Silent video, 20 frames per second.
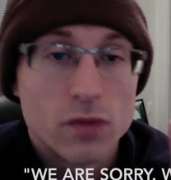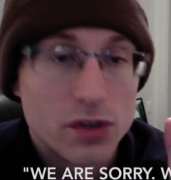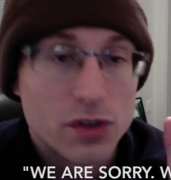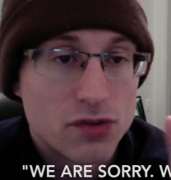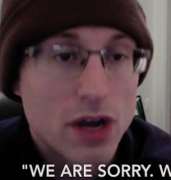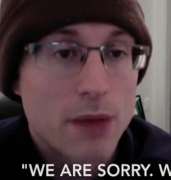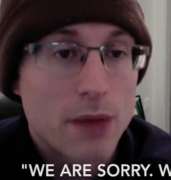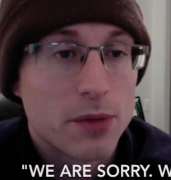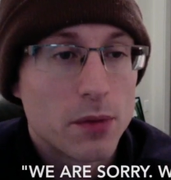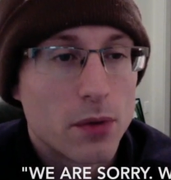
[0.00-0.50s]
We
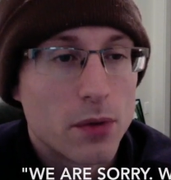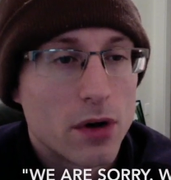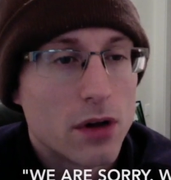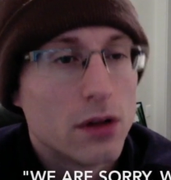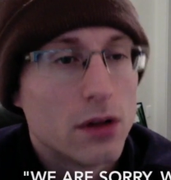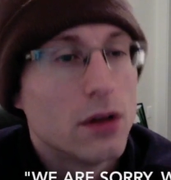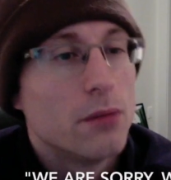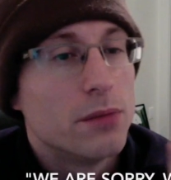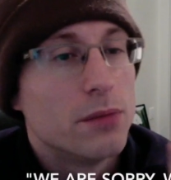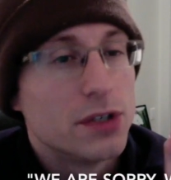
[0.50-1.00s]
dropped the
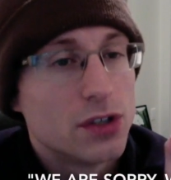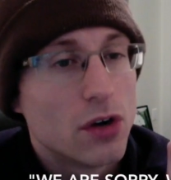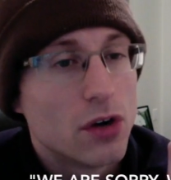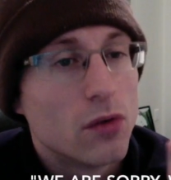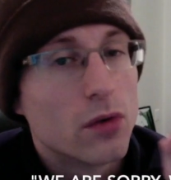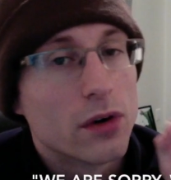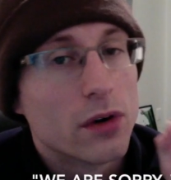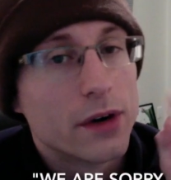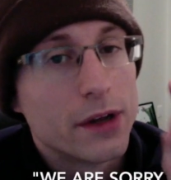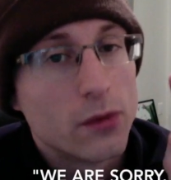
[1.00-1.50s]
ball, but don't
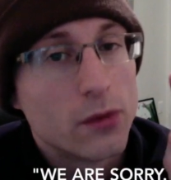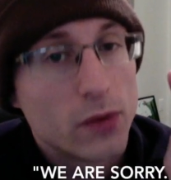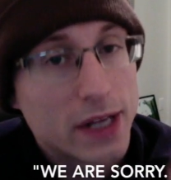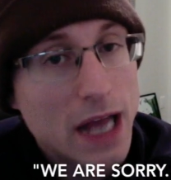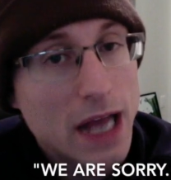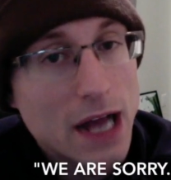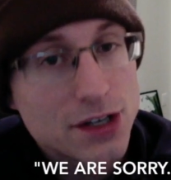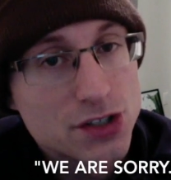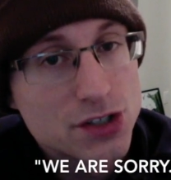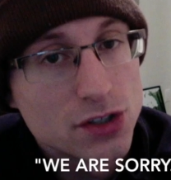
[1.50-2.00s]
worry, we
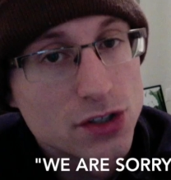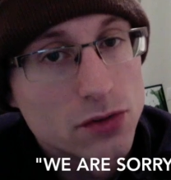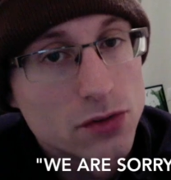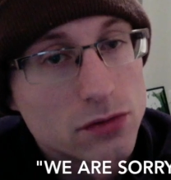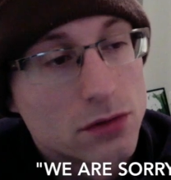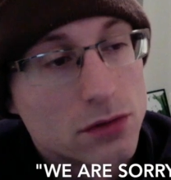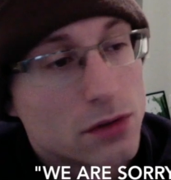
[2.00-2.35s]
got you.